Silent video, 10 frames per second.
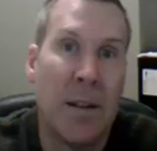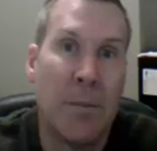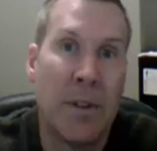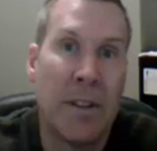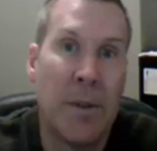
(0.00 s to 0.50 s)

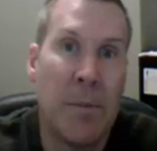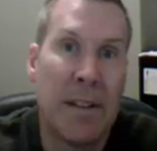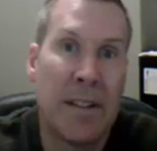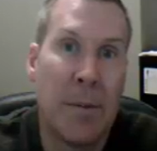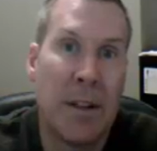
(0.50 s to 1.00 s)
brings up the best
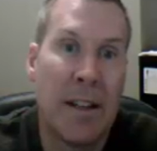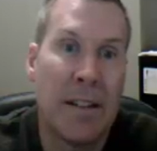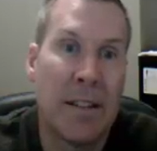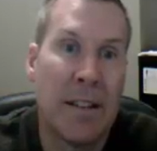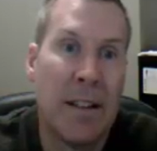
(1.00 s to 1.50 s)
MLS.
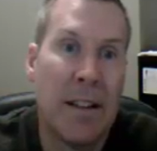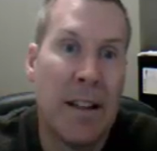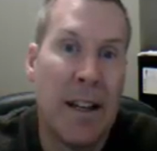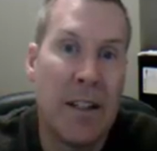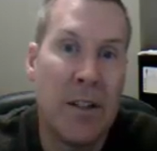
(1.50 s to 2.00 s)

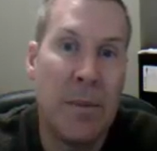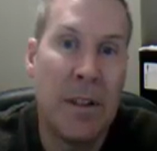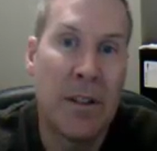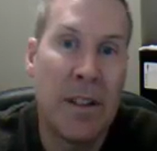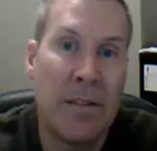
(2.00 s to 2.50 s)
And you'd be
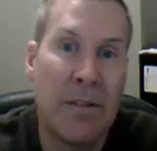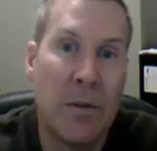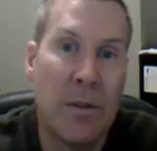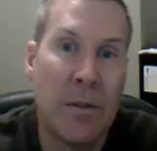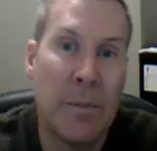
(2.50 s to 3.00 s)
looking
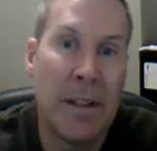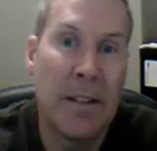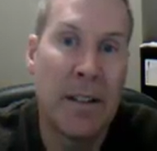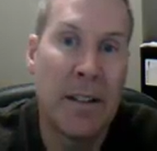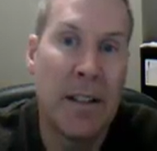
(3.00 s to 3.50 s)
for
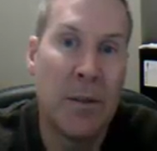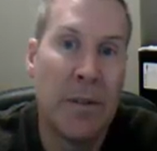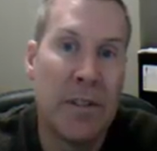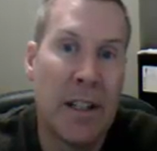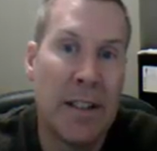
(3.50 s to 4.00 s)
basically a
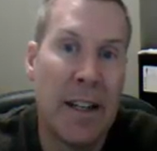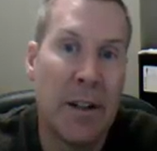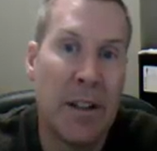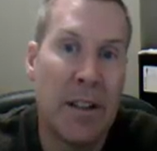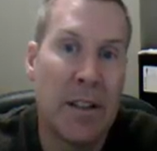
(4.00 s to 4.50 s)
Riverside
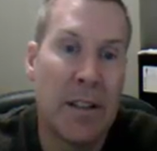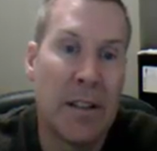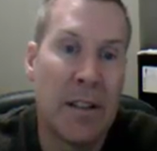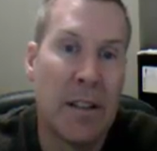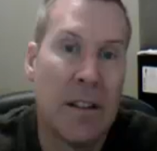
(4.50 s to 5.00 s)
County.
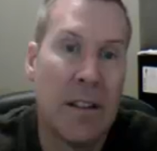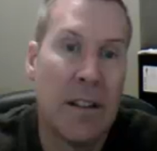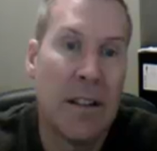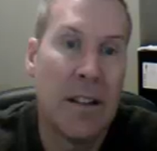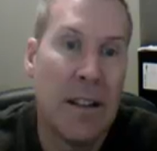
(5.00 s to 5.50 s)

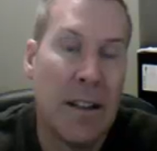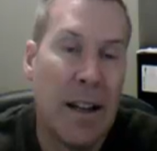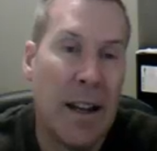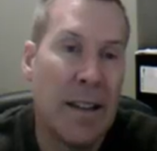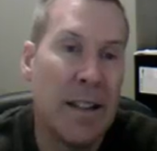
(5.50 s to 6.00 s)

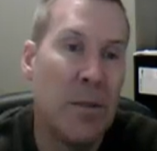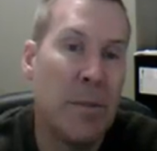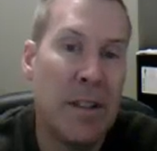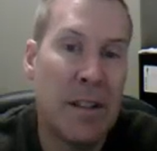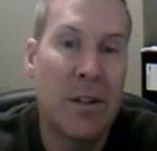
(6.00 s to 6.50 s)
And then you'd be
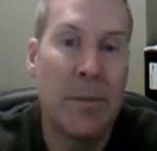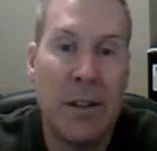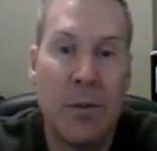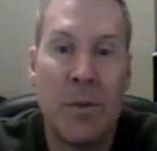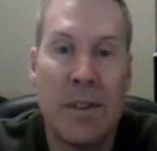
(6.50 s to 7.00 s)
determining
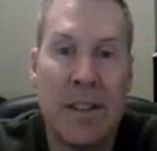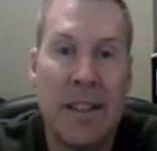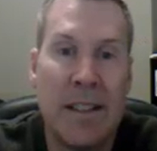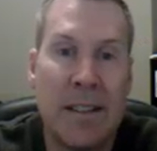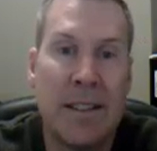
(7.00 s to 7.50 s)
which
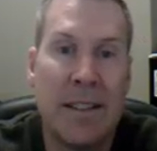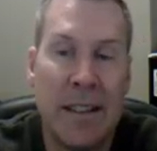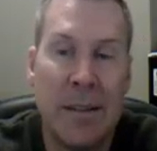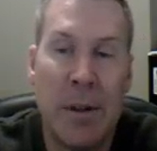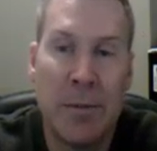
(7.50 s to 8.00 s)
cities in the
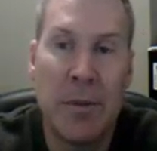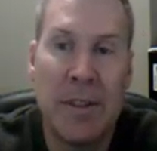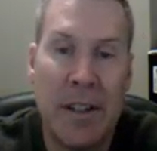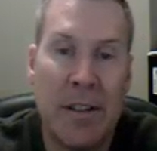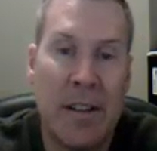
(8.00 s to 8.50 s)
Palm Springs
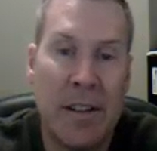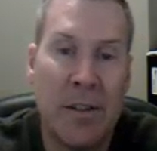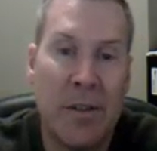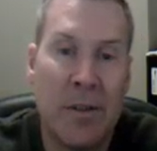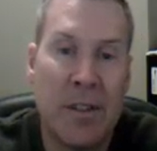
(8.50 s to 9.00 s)
area that you're
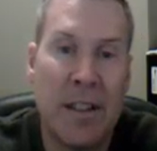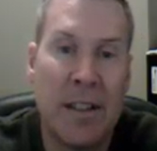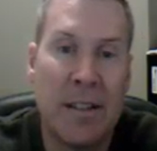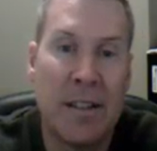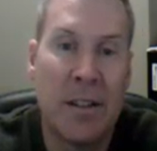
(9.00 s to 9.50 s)
interested
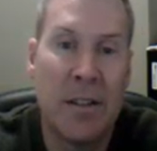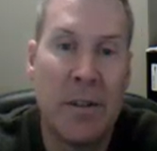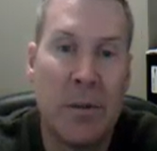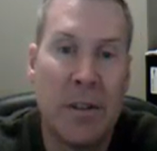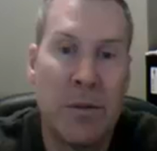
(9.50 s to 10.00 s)
in. So if you were
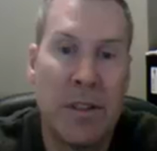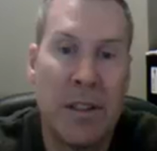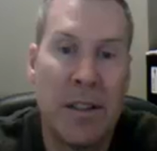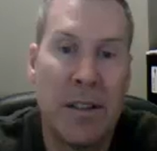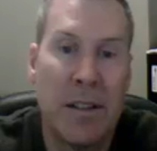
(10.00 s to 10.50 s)
interested in